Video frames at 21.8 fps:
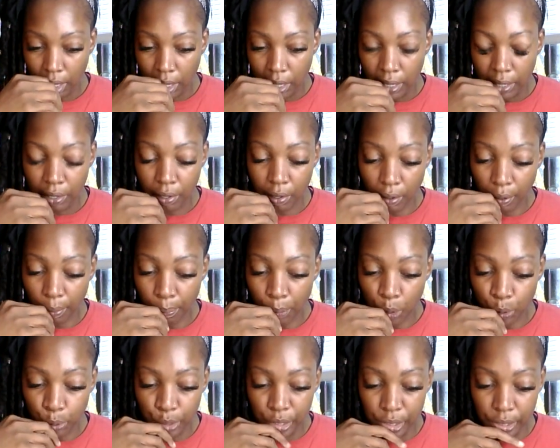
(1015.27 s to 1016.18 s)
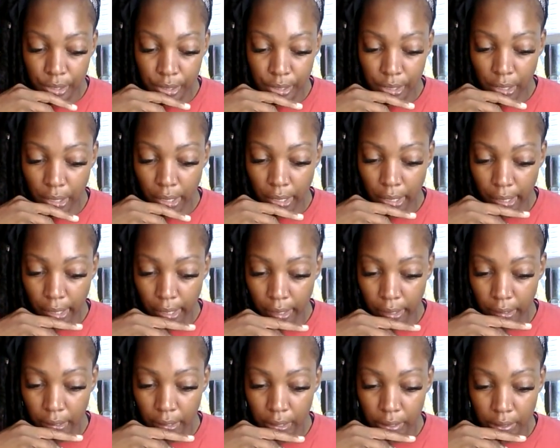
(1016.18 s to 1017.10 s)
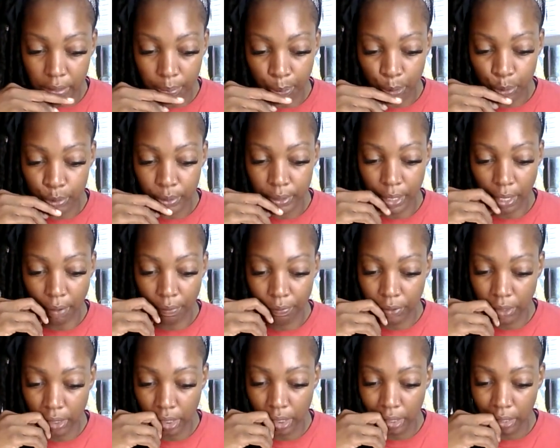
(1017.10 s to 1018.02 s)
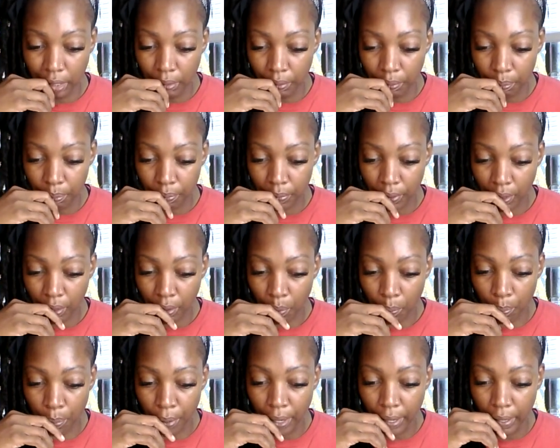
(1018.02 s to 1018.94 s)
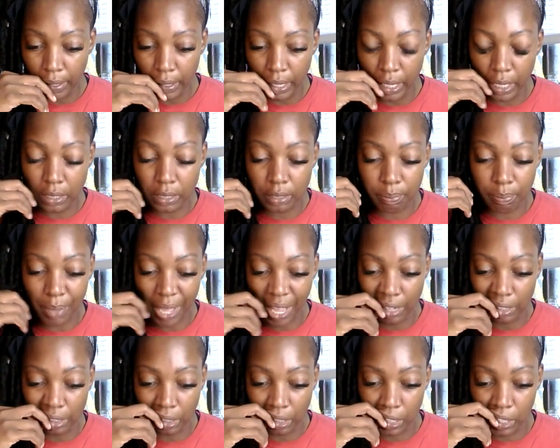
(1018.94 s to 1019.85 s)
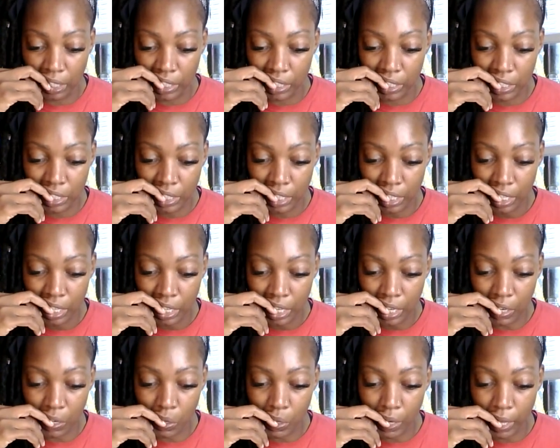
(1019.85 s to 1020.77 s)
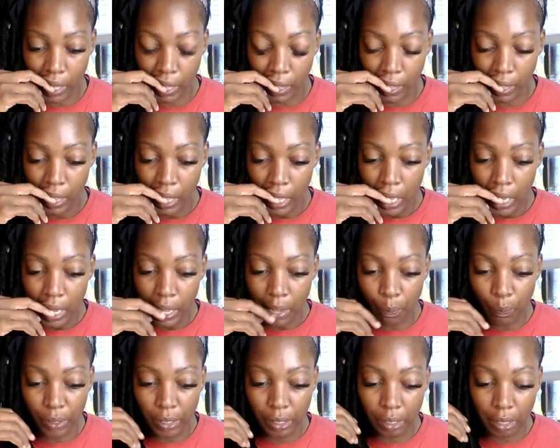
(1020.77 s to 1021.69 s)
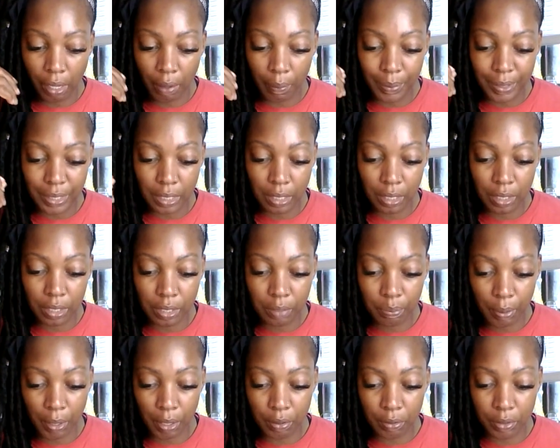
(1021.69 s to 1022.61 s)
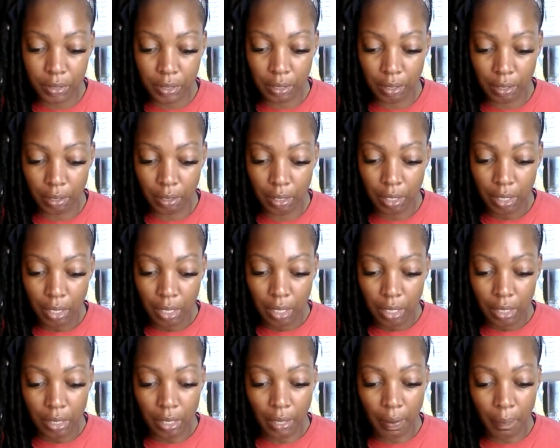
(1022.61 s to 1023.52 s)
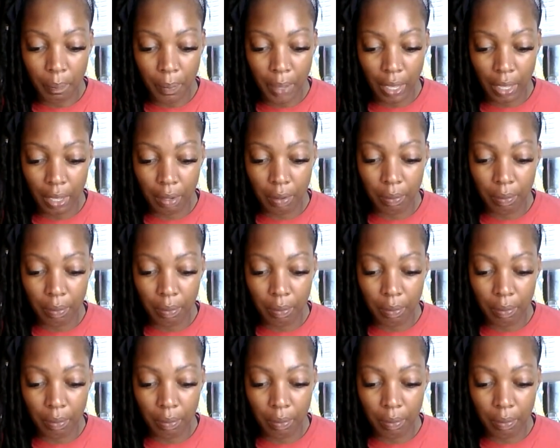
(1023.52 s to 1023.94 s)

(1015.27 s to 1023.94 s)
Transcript: your emotions are in this most definitely, but it's balanced, okay? And when it comes to this person, they may